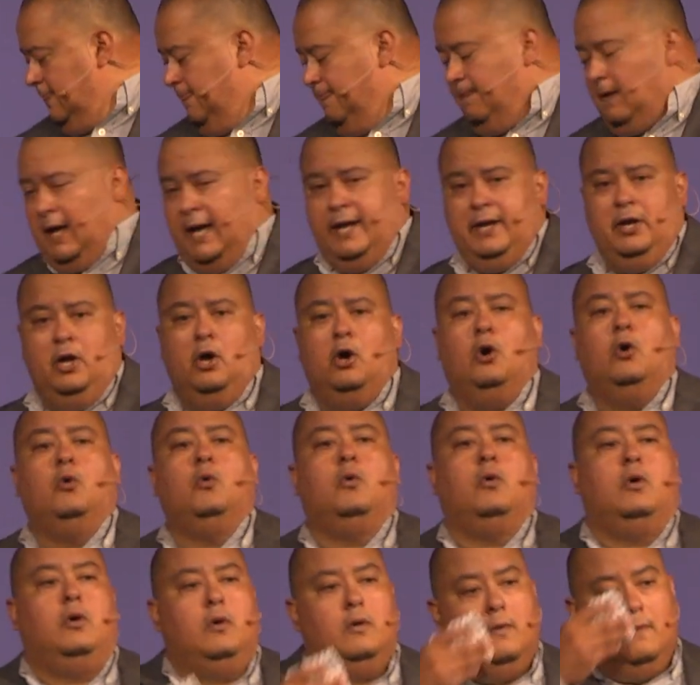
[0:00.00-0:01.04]
I know
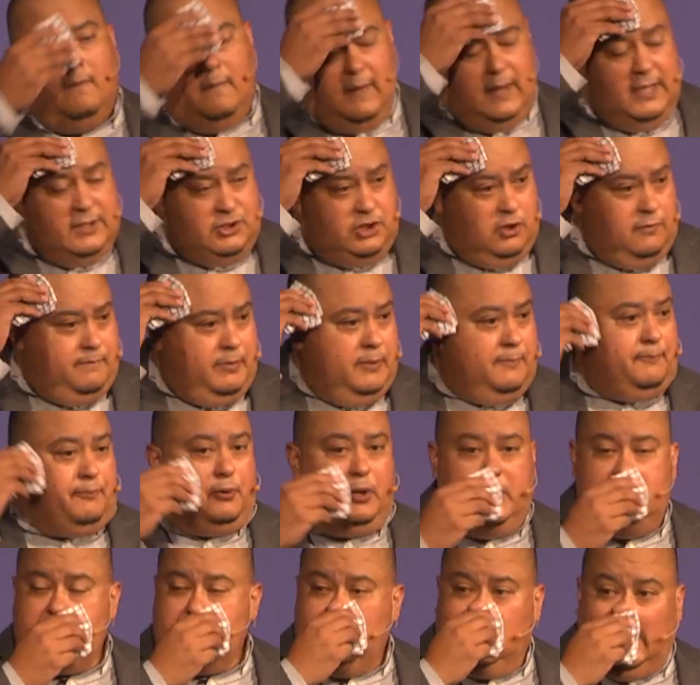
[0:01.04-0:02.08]
as you've been
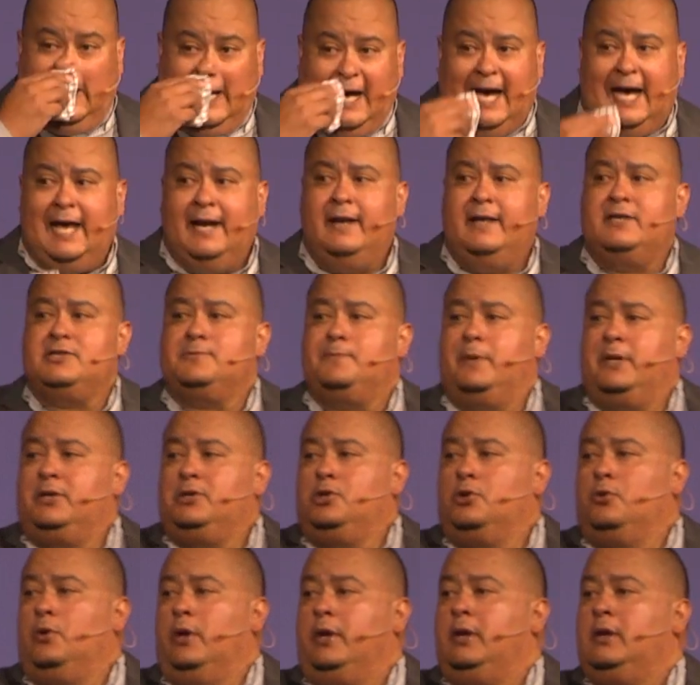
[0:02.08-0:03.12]
preaching, God has been
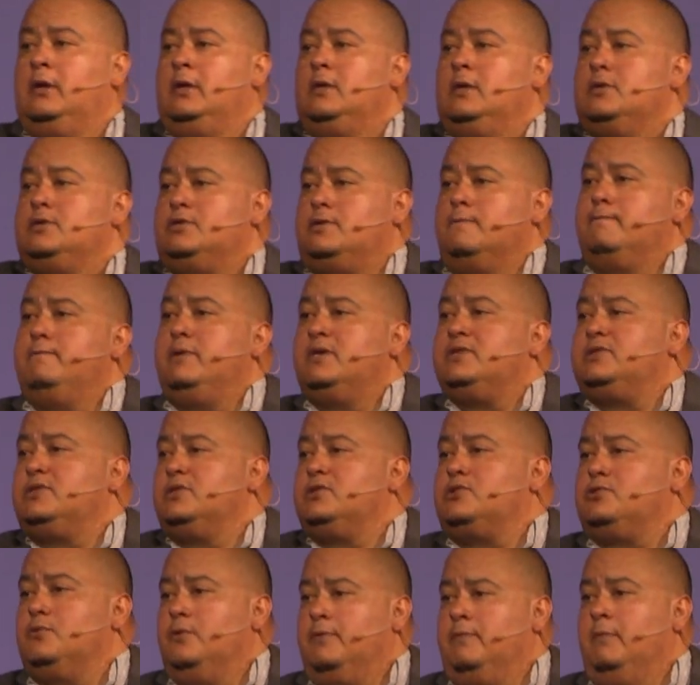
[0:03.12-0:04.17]
doing some
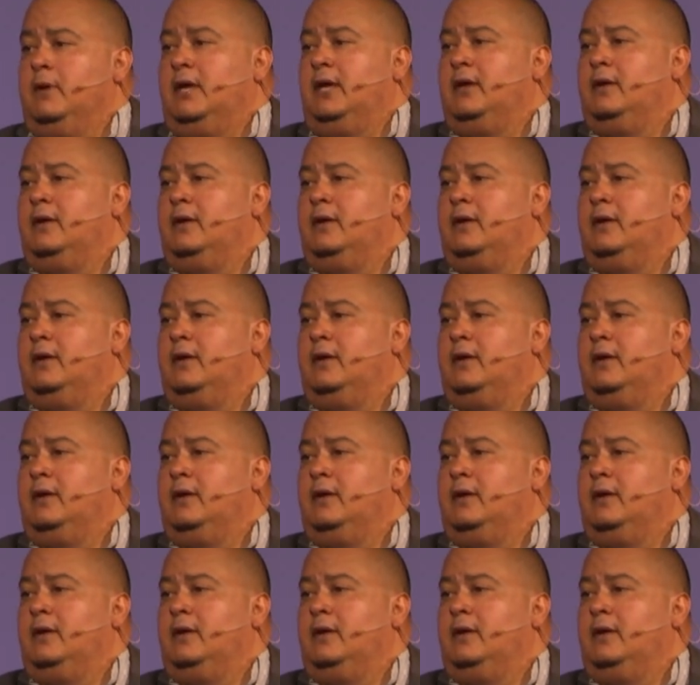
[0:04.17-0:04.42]
business with me.